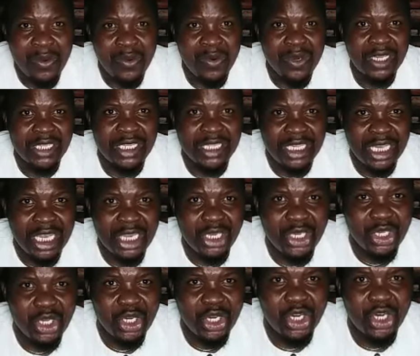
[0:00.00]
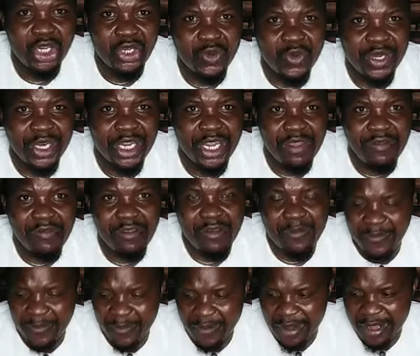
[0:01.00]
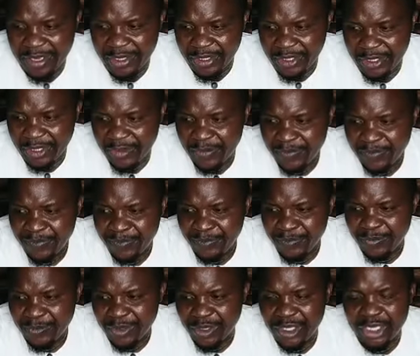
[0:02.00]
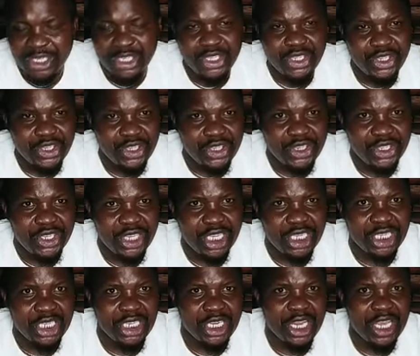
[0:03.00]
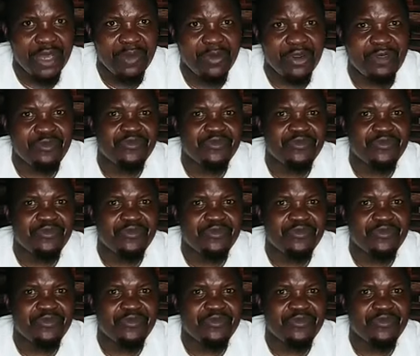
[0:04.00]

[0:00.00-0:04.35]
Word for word: We thank you, Lord. We give you praise. In Jesus' name we